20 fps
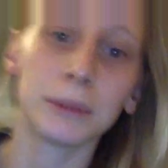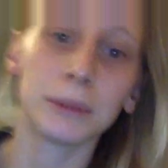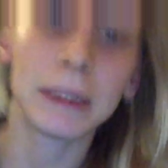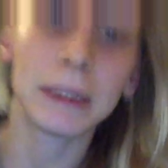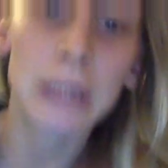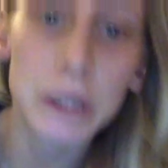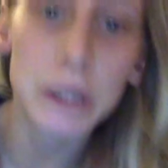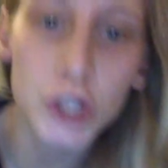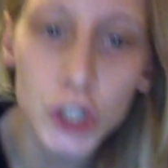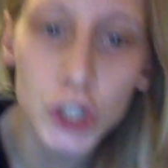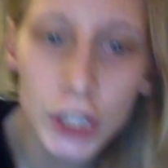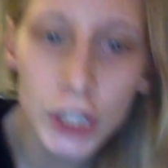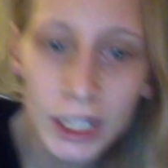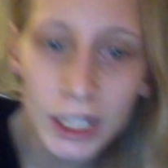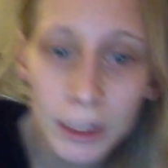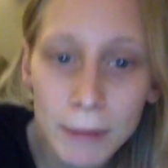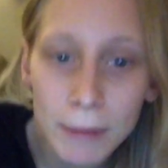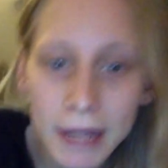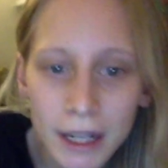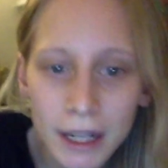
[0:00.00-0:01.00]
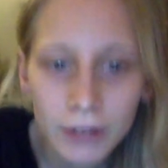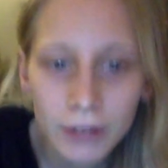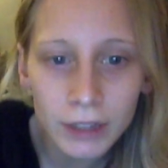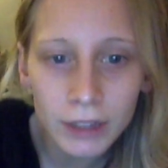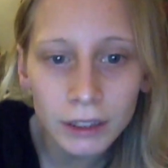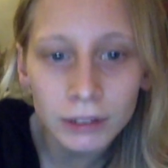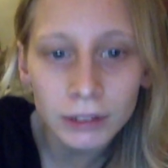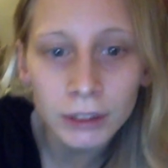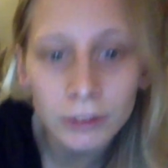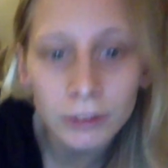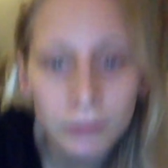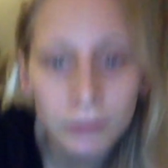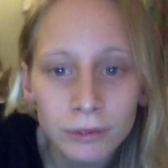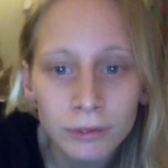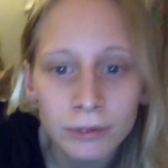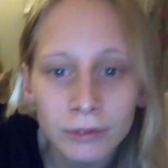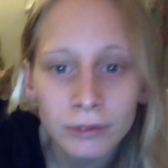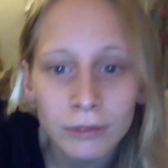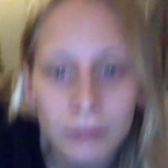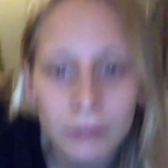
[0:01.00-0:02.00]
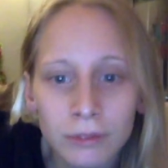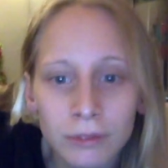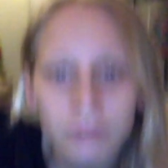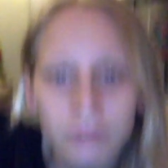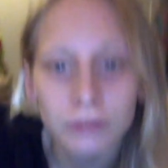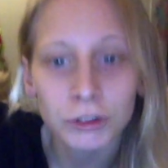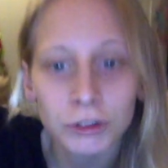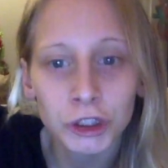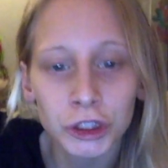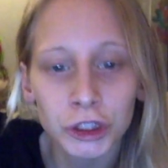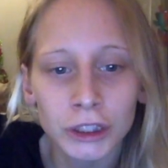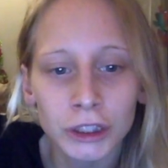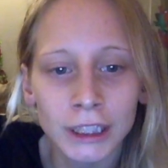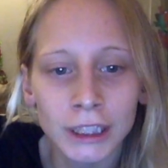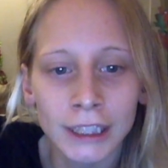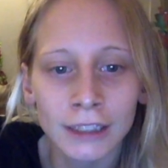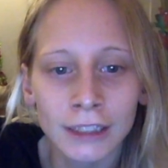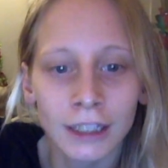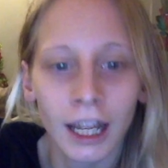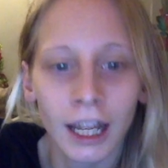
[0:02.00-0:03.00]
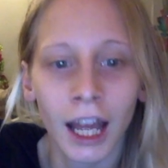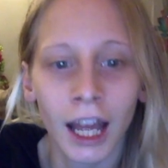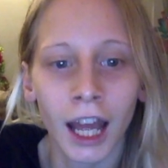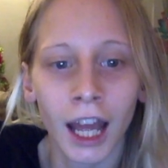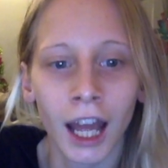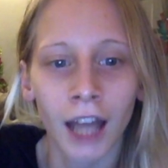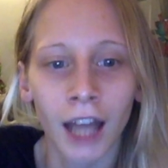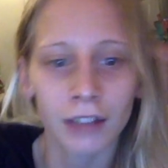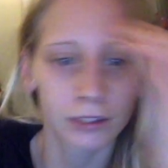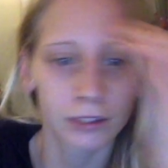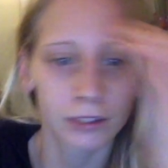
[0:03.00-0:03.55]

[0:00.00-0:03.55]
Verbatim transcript: My little tree in the background. Tree! Uh-huh.